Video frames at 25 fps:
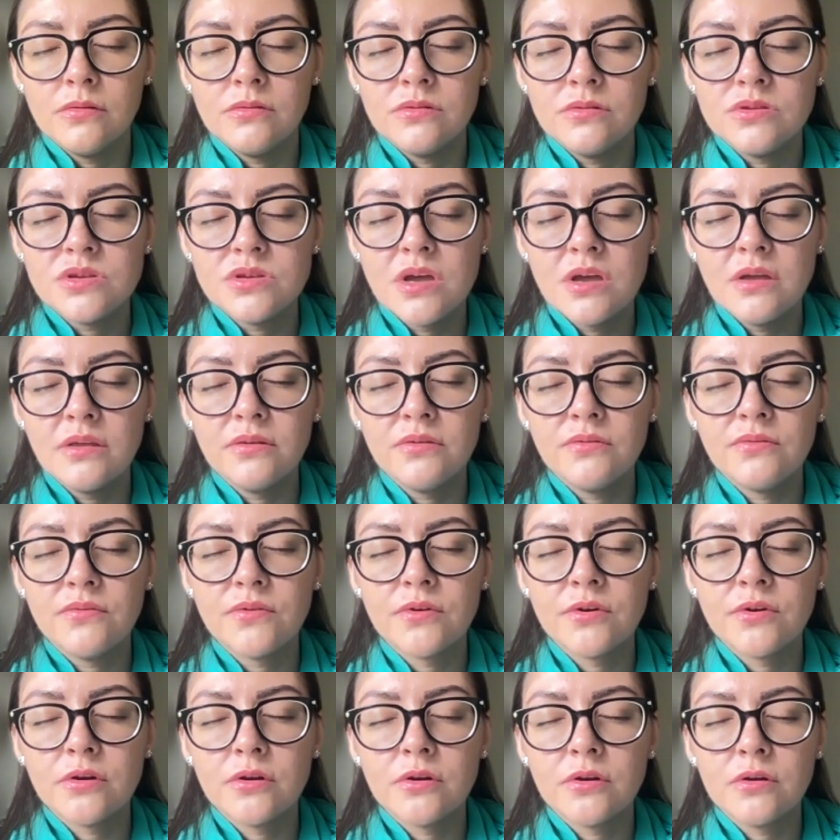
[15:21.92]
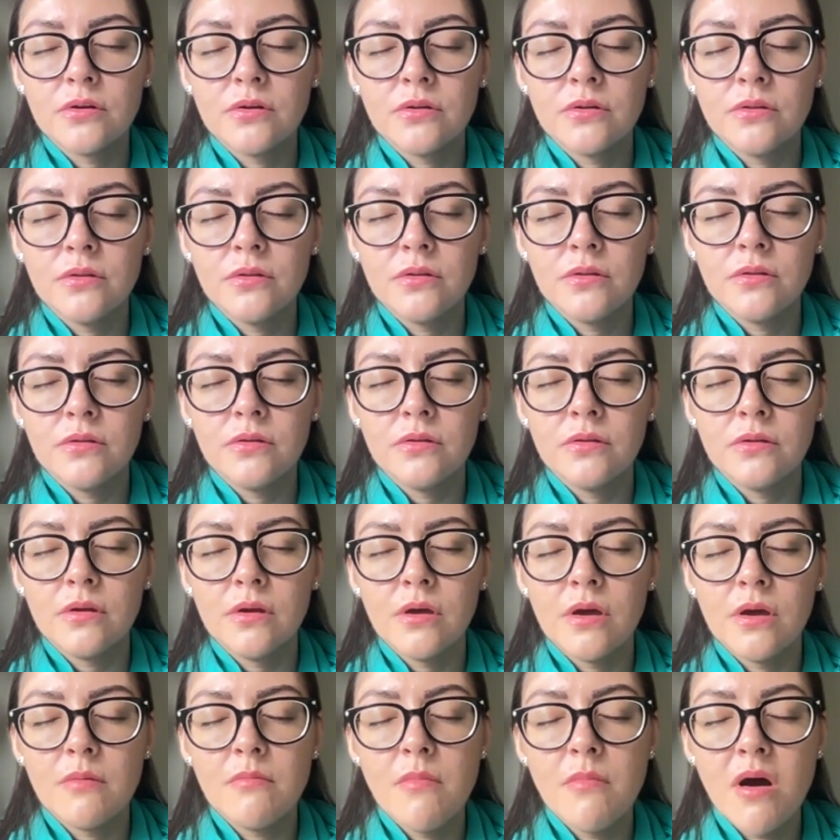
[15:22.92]
Just for
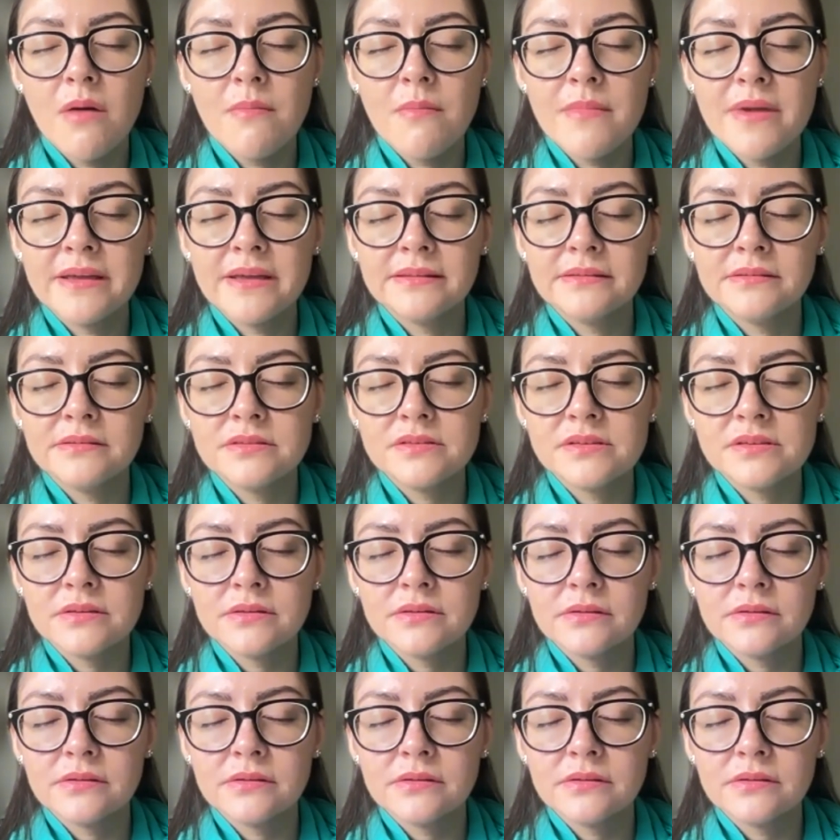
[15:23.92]
a moment,